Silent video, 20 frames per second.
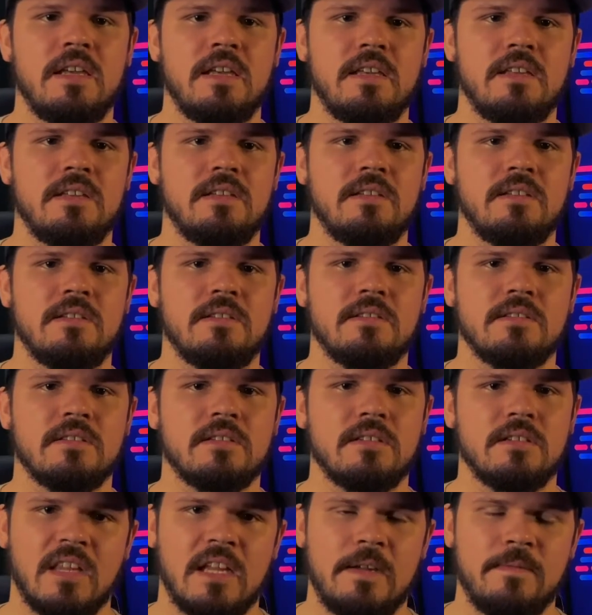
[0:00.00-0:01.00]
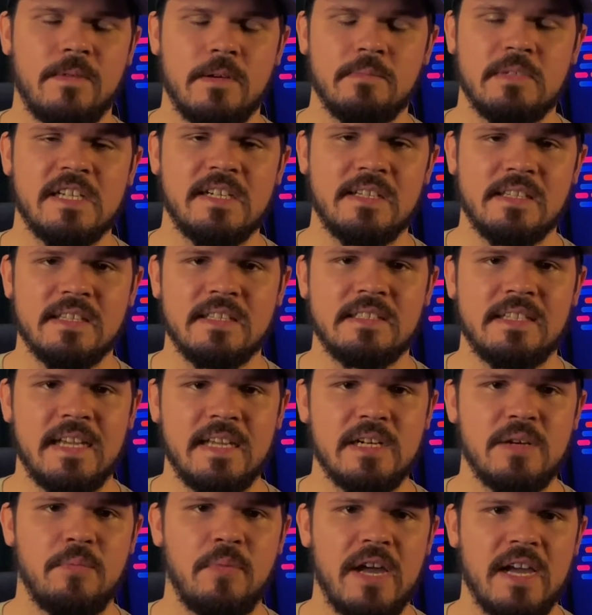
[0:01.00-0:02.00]
is, if I'm getting the
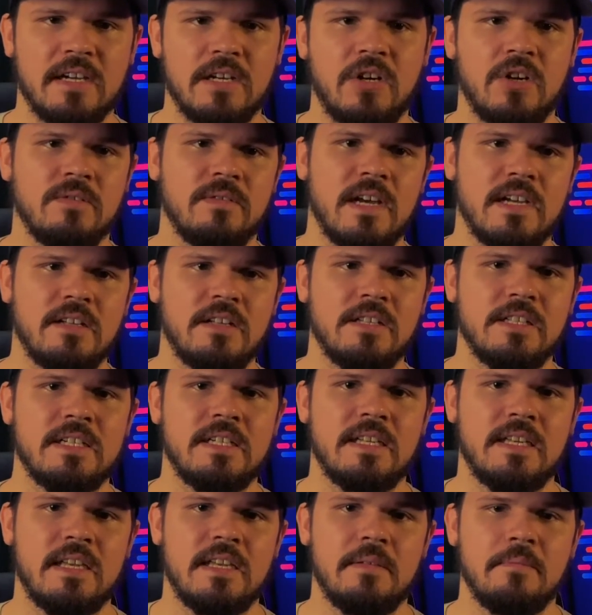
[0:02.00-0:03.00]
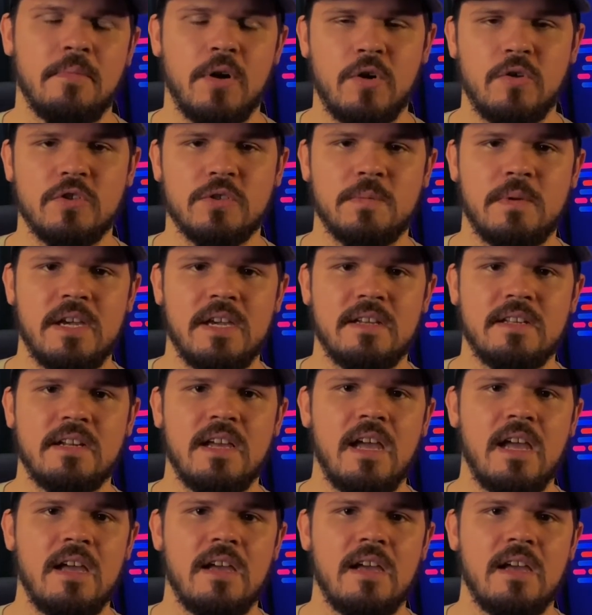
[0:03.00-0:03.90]
data back correctly in Postman,